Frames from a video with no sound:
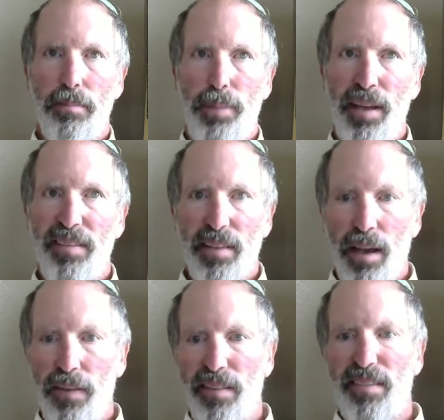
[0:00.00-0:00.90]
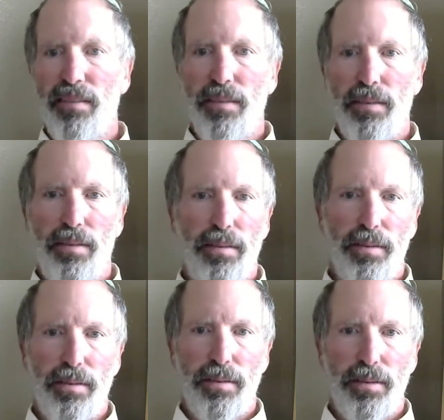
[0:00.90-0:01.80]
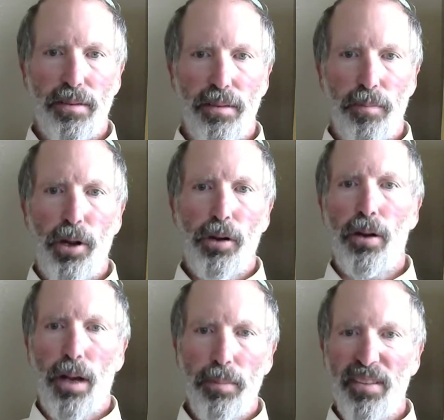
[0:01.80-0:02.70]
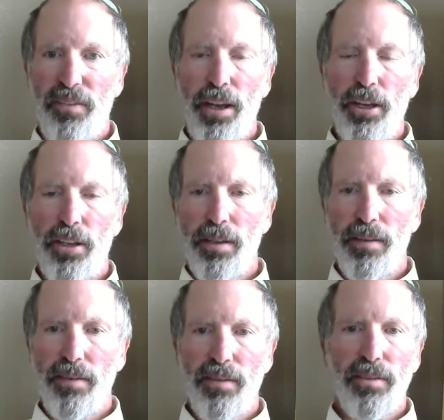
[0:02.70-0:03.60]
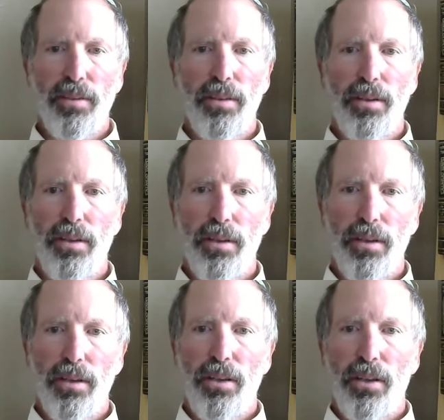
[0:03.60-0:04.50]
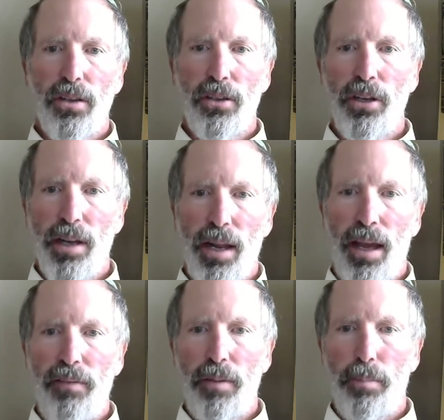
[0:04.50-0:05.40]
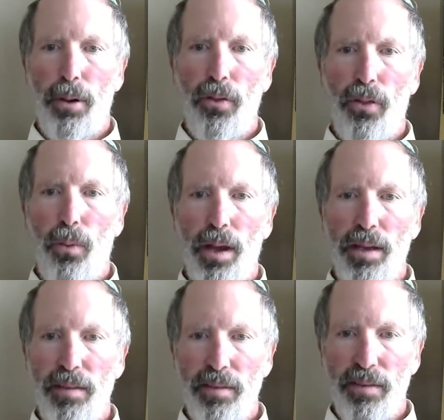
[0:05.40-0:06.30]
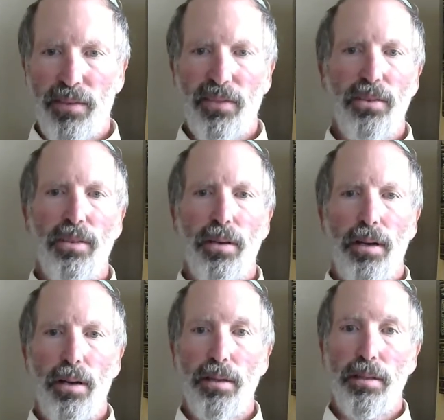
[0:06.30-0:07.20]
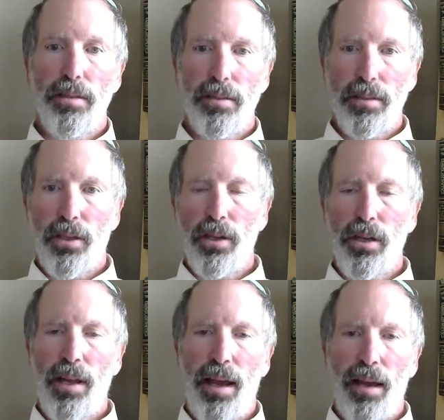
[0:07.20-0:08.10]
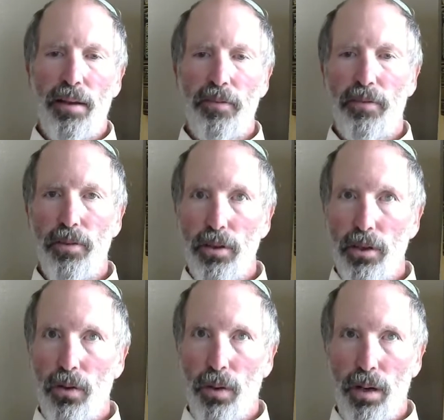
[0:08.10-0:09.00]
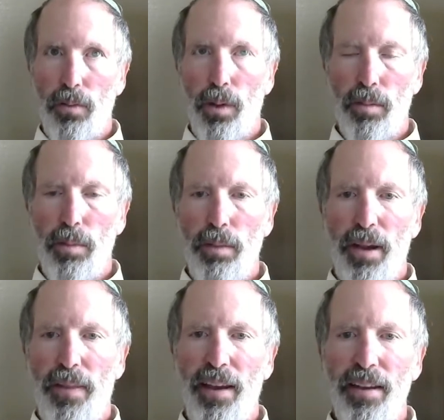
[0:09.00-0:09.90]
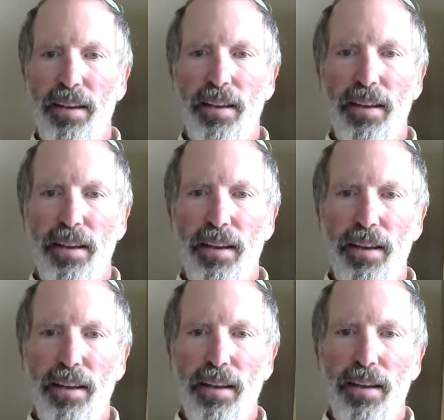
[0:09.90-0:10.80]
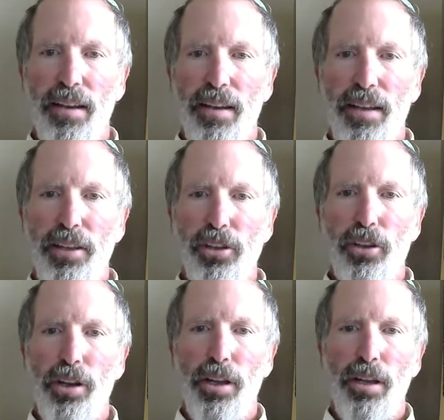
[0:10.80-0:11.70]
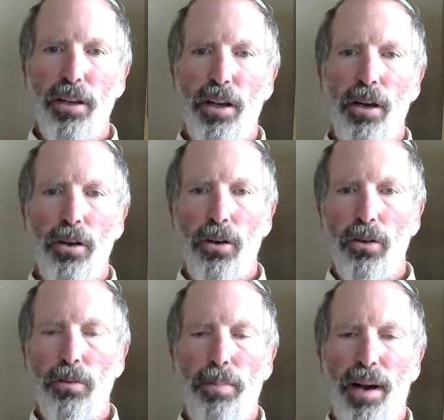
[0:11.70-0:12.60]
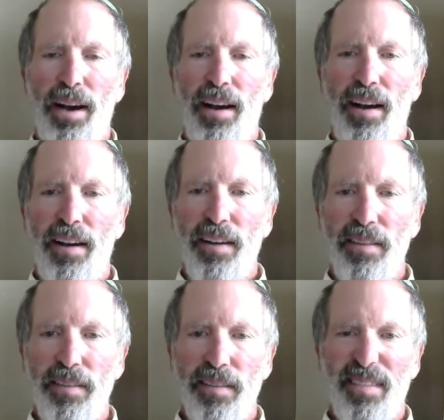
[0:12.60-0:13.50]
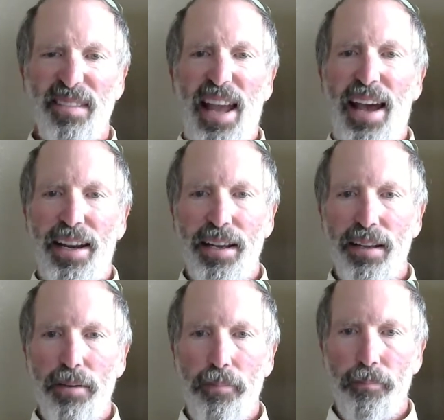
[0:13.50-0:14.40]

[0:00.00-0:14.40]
based on the empirical observations, couldn't have it both ways. He couldn't have, what do I mean by that? He couldn't hold by static